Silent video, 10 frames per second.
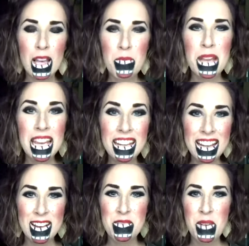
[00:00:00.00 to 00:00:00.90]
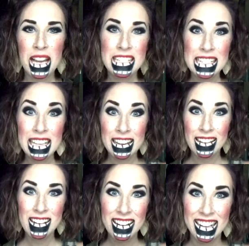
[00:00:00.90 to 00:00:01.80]
Amanda, why'd you get
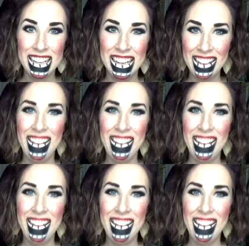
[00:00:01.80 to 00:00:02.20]
on?